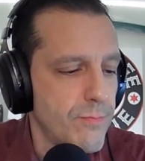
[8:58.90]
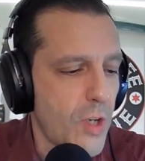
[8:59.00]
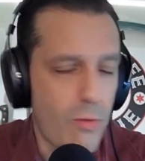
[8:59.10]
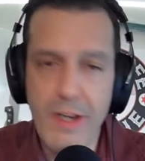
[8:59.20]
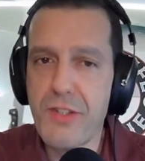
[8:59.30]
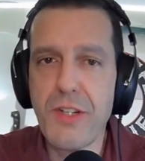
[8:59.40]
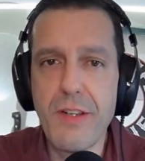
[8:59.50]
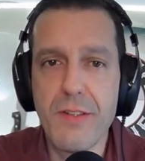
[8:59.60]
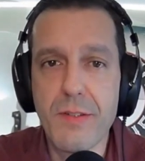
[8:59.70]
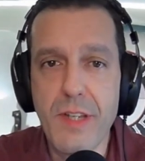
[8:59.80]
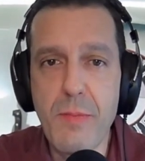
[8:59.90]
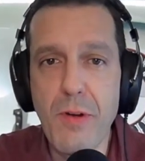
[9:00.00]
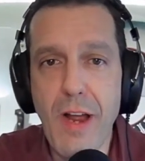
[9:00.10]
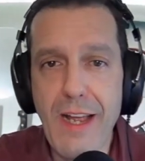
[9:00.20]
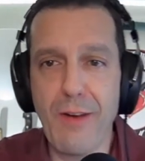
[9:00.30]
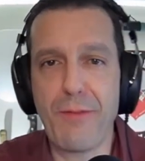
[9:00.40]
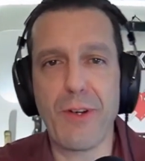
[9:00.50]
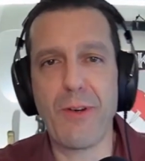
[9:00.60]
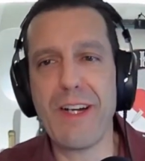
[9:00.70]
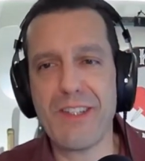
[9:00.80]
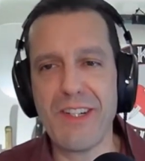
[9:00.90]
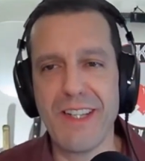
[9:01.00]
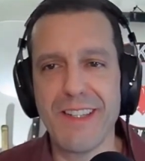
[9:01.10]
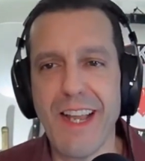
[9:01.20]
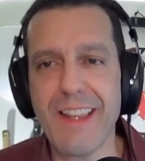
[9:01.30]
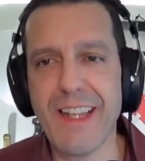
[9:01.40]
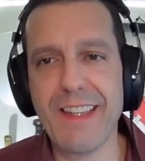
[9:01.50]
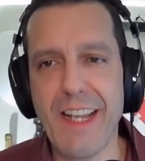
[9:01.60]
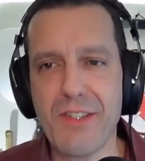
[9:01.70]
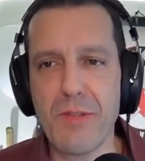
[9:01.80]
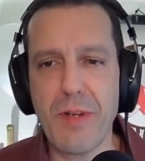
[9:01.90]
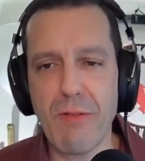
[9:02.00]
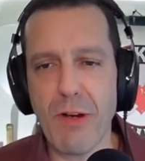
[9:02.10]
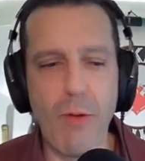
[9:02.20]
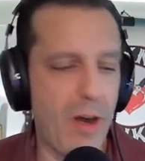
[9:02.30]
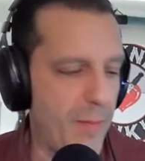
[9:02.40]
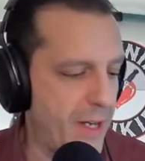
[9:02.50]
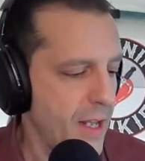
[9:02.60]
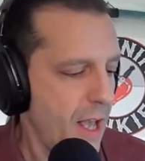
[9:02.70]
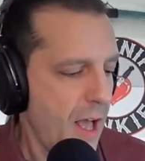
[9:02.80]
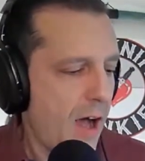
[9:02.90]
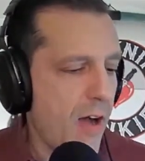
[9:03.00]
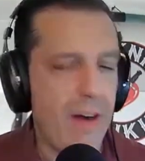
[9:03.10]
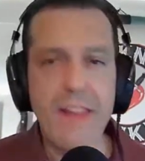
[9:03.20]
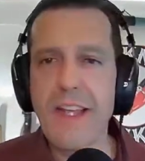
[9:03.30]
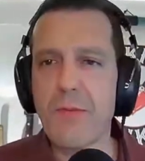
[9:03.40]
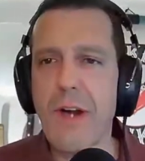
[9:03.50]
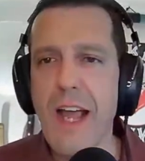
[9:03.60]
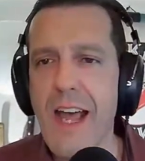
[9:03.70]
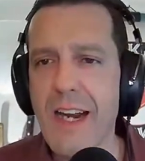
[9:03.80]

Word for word: great sheaths. Keep your eye out for great sheaths. I think that should be a requirement. All right. That's what I had